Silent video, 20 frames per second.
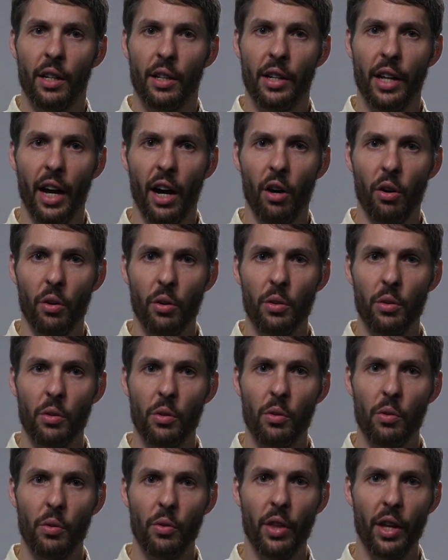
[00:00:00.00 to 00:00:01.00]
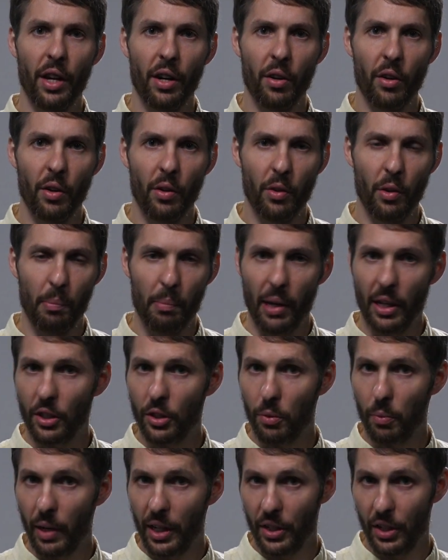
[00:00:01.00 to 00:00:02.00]
Now, the
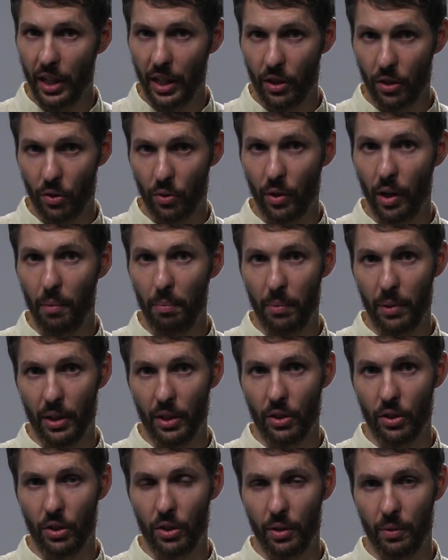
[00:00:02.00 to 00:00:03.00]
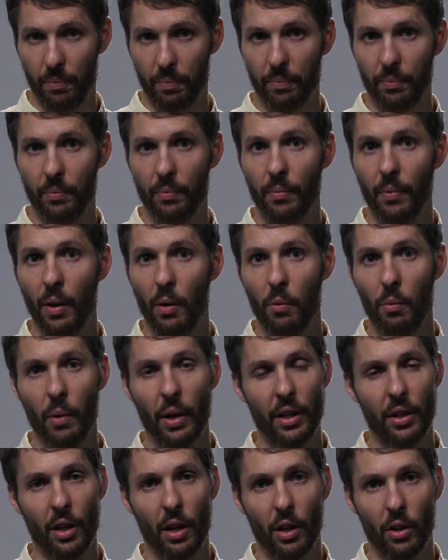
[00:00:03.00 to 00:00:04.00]
best way to interrupt this
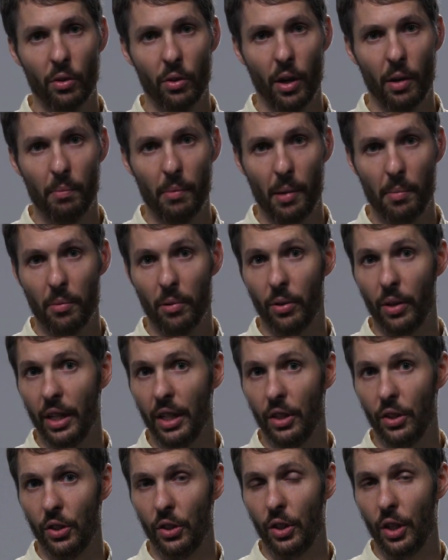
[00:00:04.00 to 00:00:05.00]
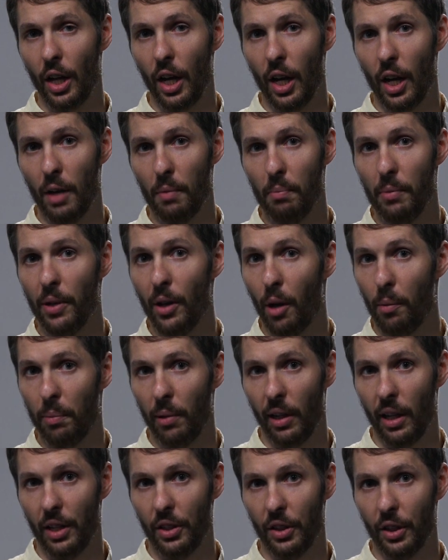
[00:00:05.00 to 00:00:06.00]
when a member is
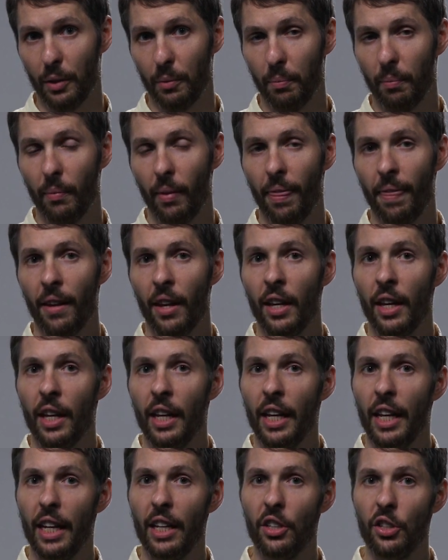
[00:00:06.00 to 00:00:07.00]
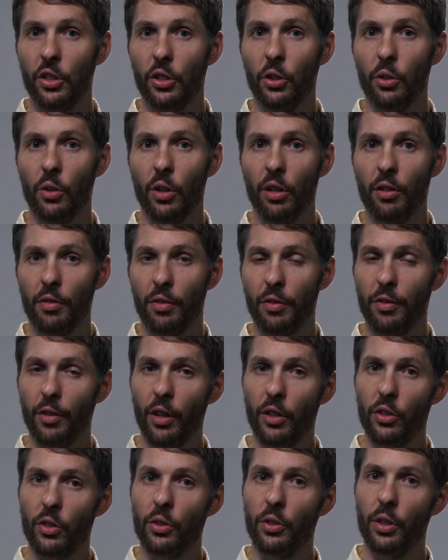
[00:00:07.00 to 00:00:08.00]
monopolizing is to
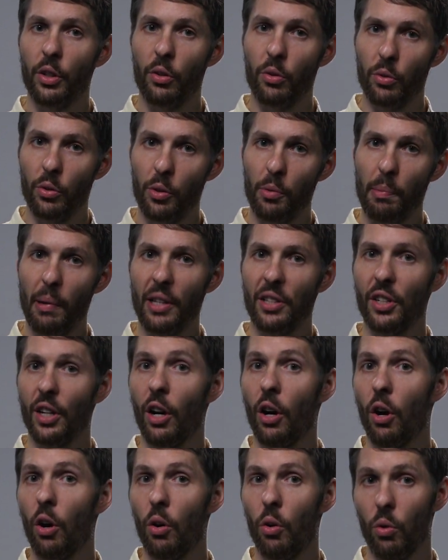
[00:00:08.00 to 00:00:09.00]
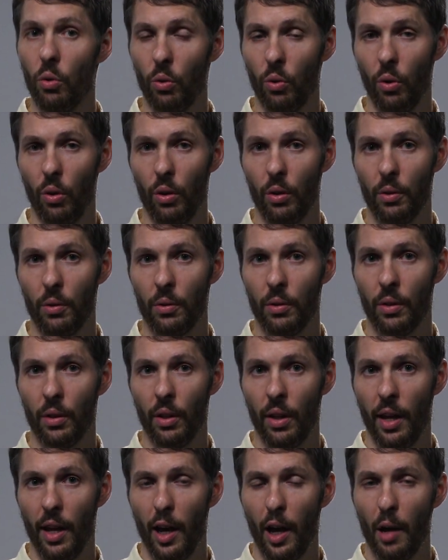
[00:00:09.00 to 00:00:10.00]
confront the group as a whole
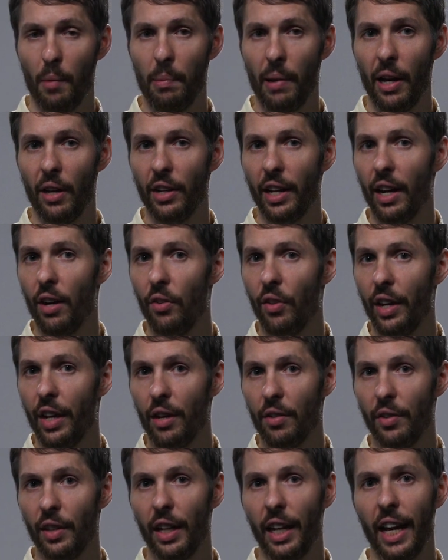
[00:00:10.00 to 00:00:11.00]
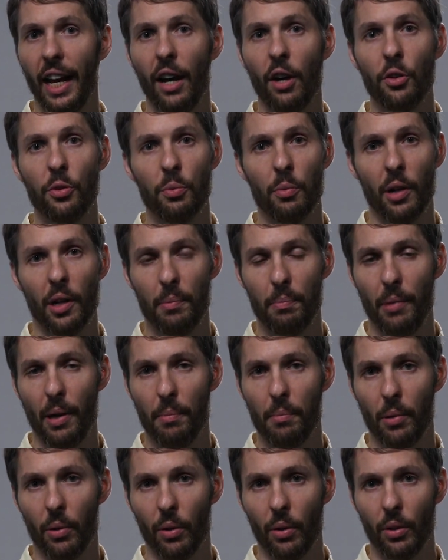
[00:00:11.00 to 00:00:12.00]
about how they have allowed one
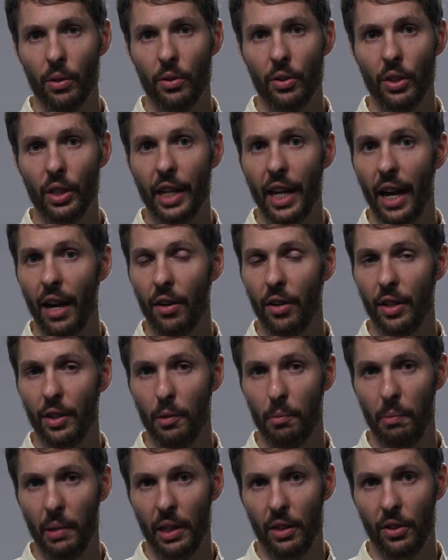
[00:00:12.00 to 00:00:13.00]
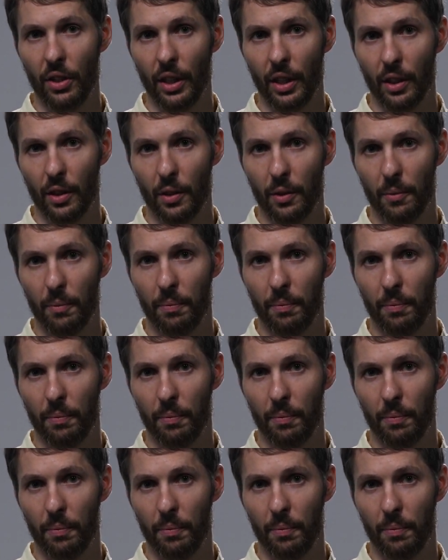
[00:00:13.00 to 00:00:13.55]
member to carry the meeting.